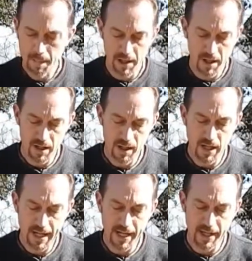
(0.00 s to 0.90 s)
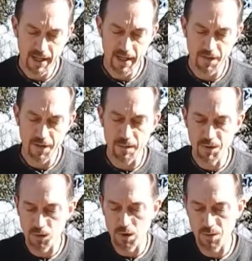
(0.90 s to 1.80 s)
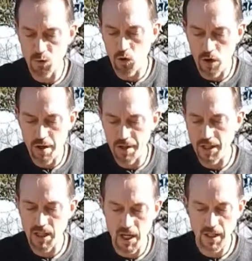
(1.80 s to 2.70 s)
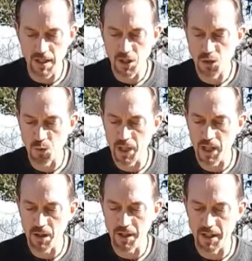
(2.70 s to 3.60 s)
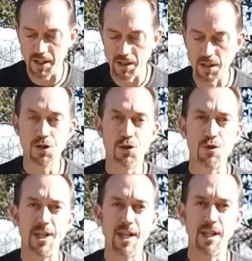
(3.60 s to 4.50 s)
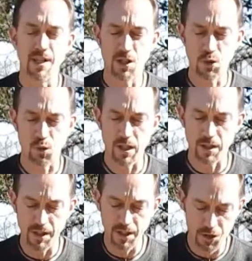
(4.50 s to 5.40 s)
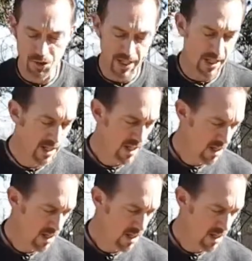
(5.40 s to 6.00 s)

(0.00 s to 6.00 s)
But unlike if it absorbs water, it's not going to swell and then shrink and then swell and then shrink.